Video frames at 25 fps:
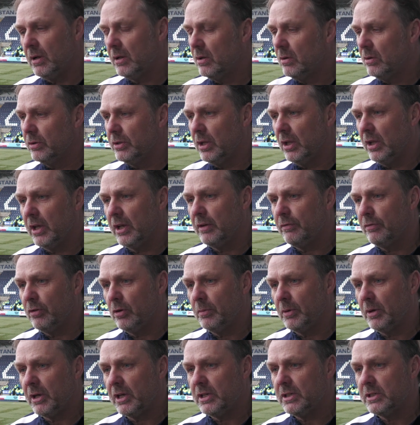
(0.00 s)
you know, delighted for
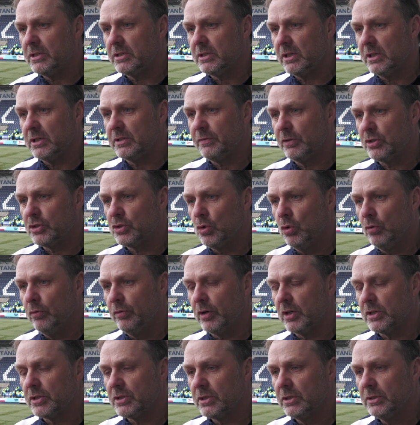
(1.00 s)
him to get his first goal
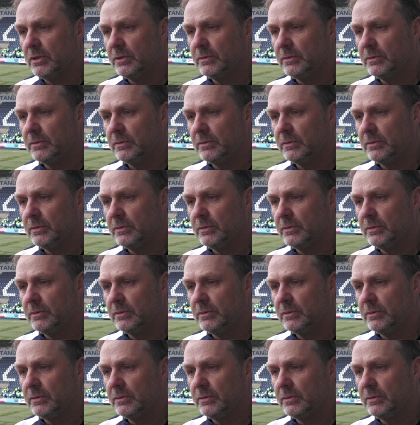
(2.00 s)
for us.